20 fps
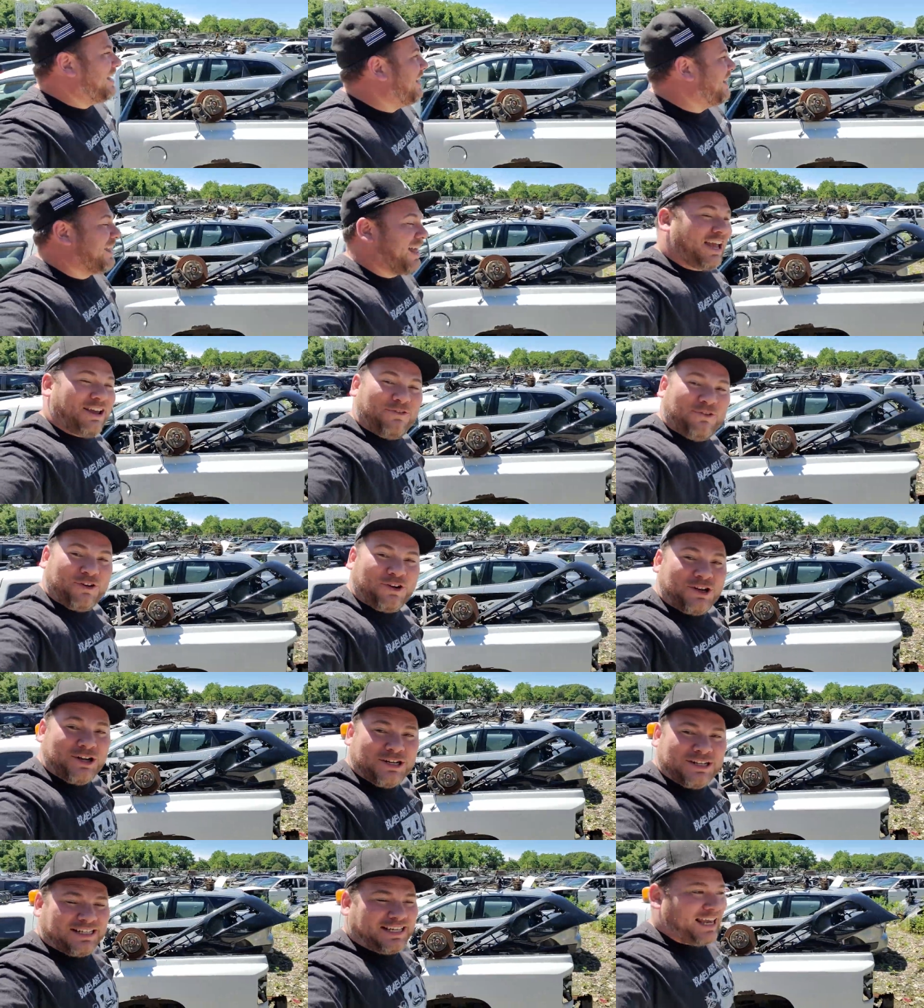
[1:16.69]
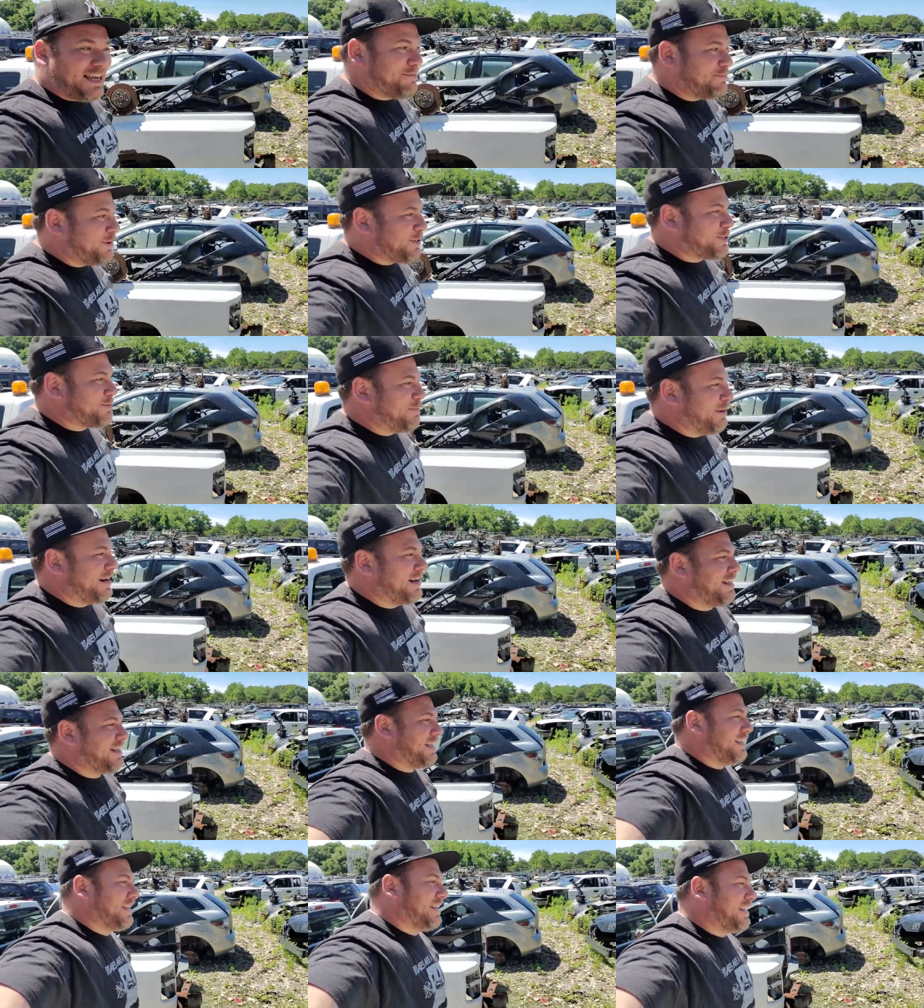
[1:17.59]
Life couldn't get much better
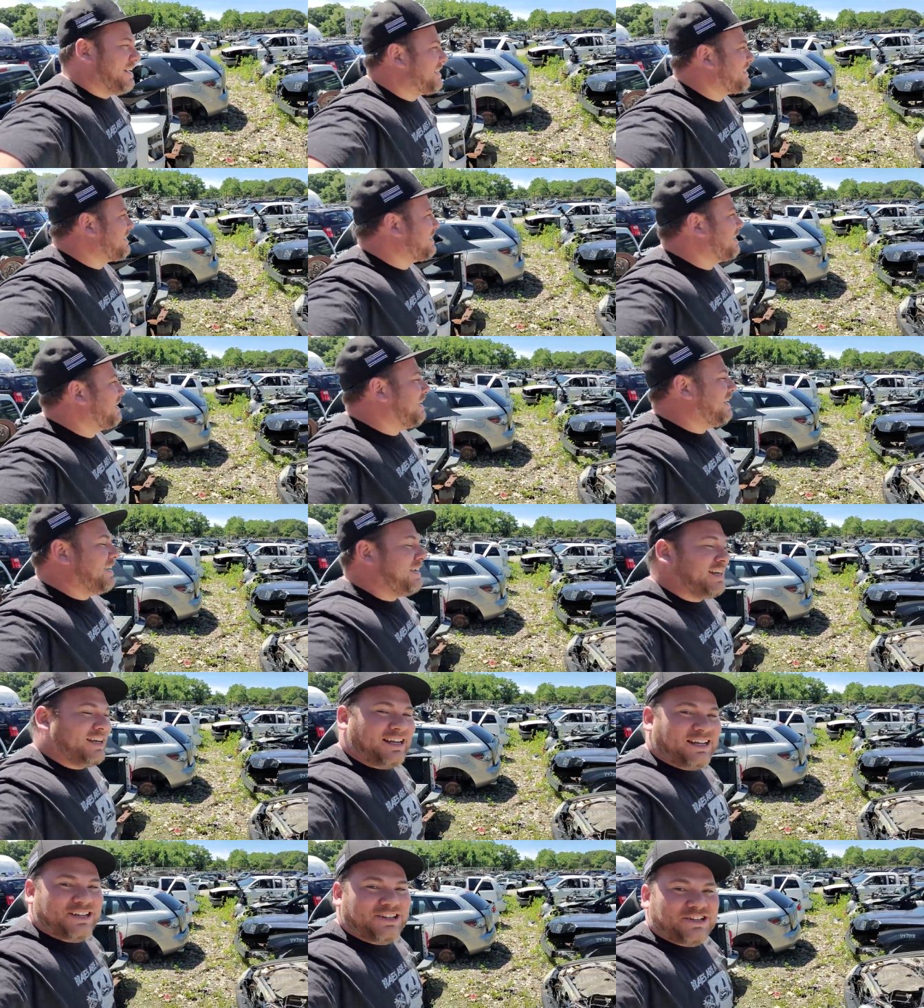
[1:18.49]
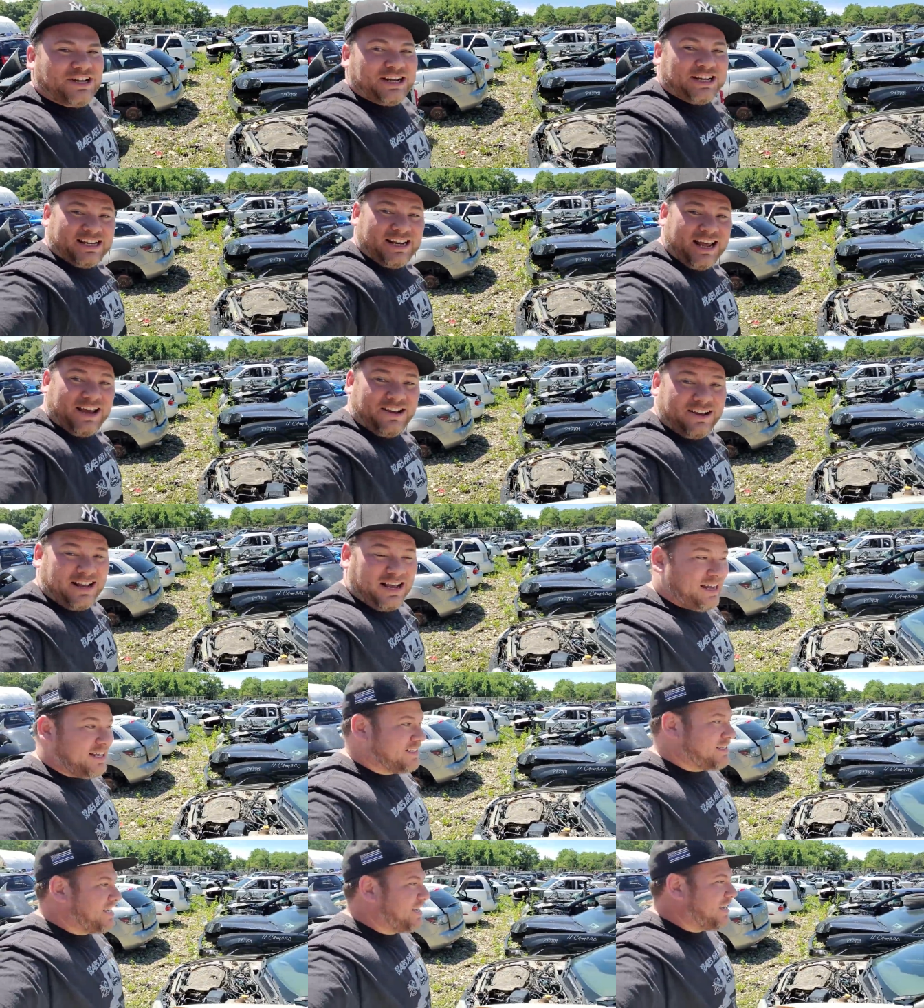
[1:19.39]
than this. And check it out,
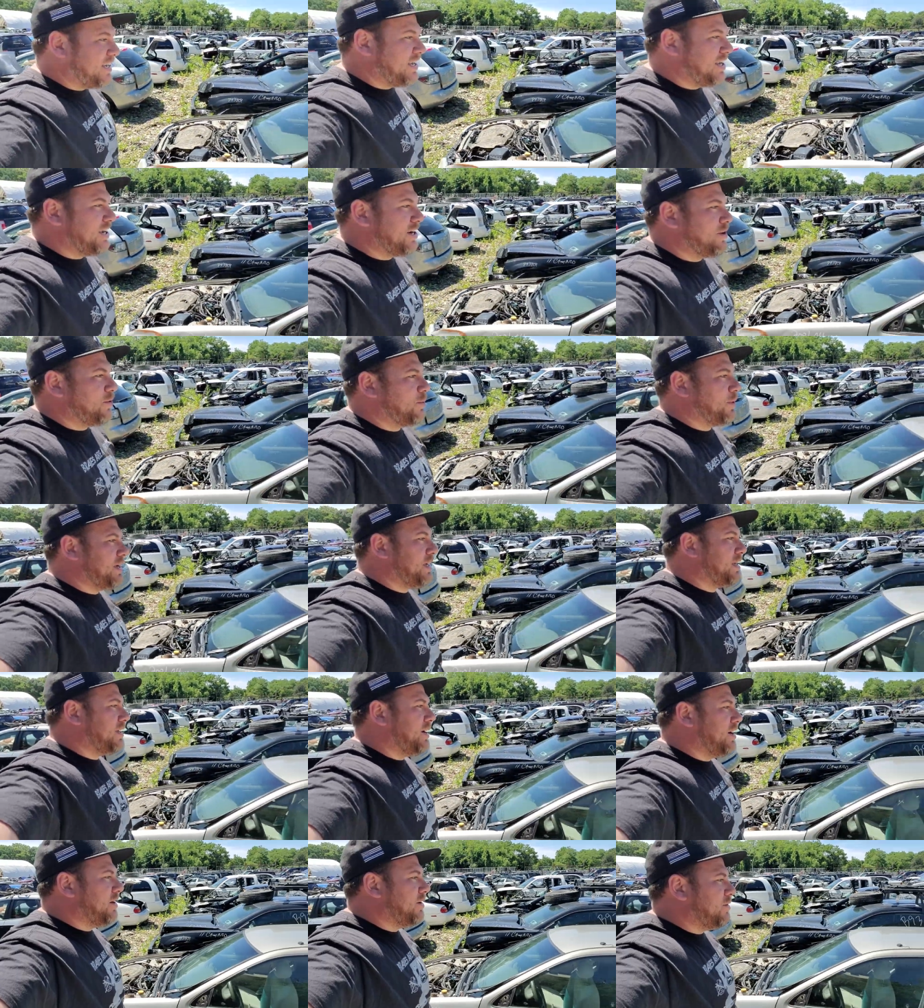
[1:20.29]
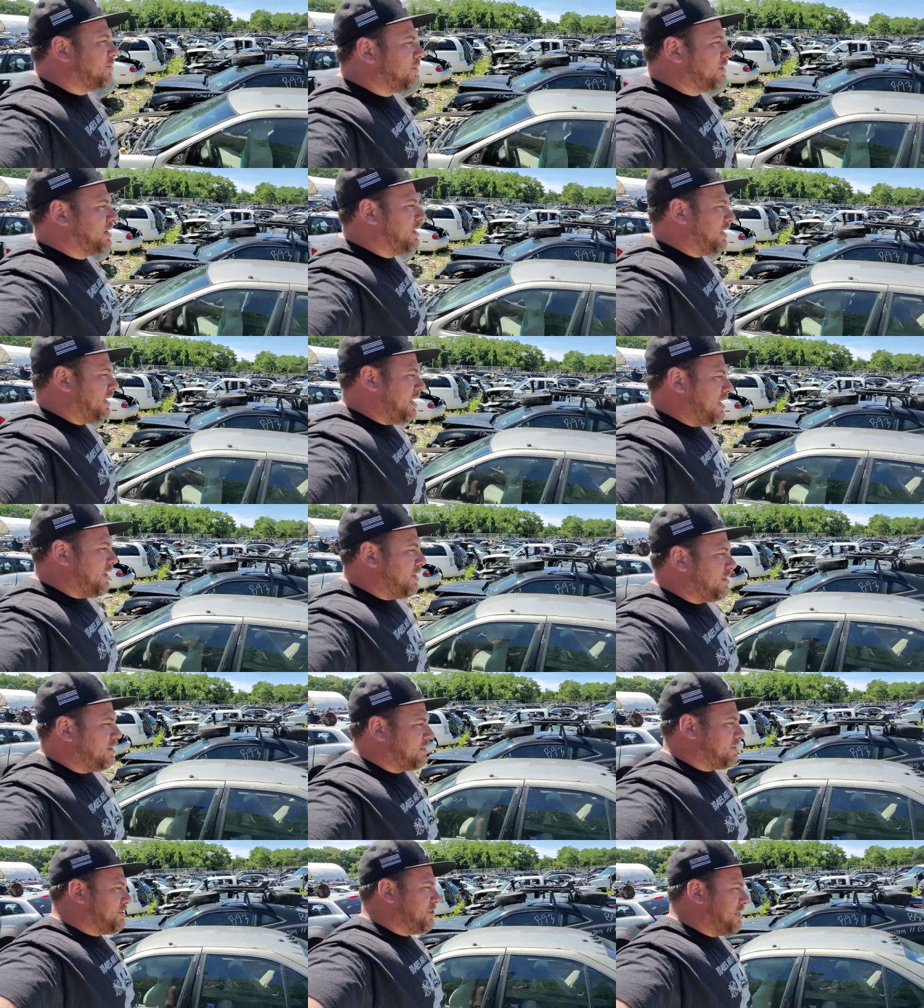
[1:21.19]
guys. Here we go.
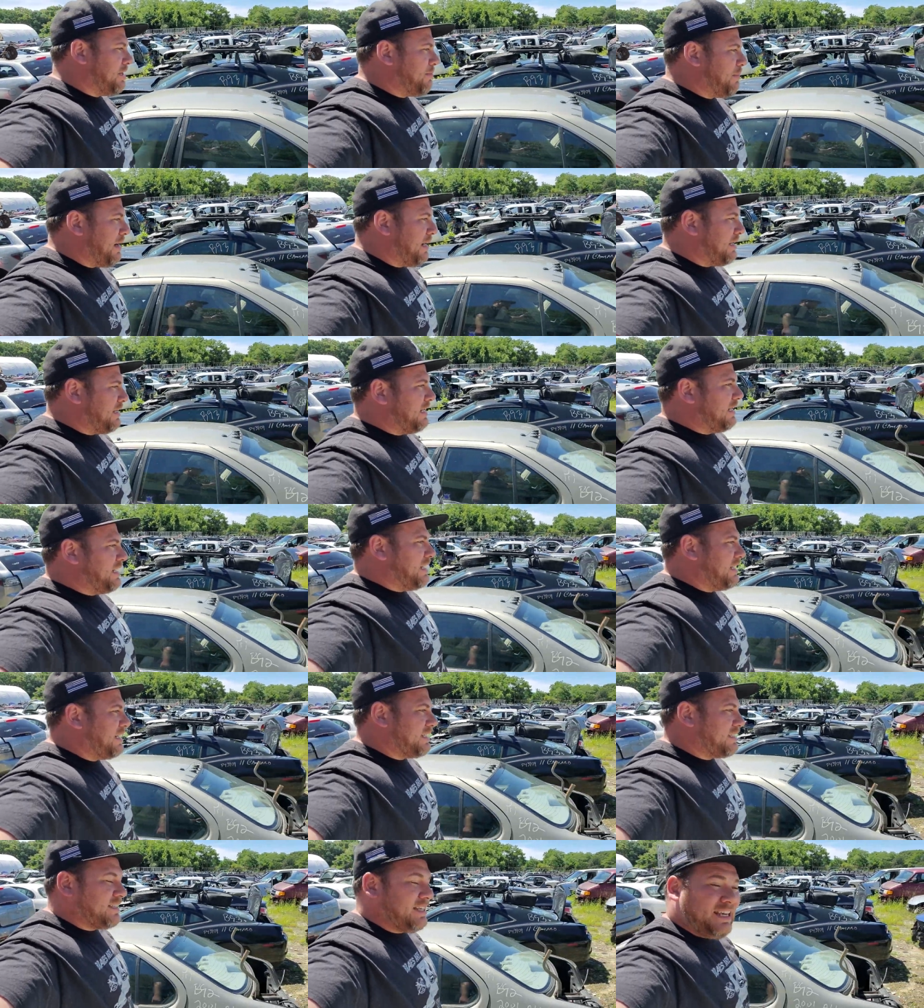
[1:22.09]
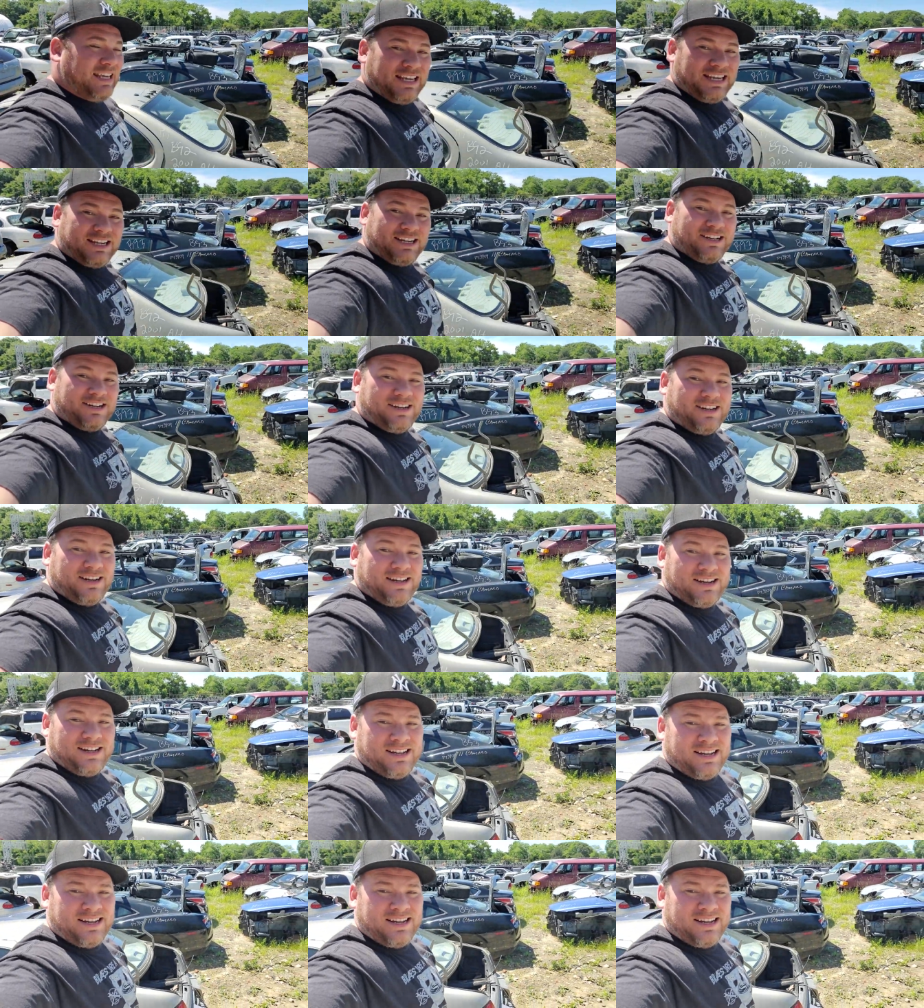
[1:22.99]
The Jeep I need is here.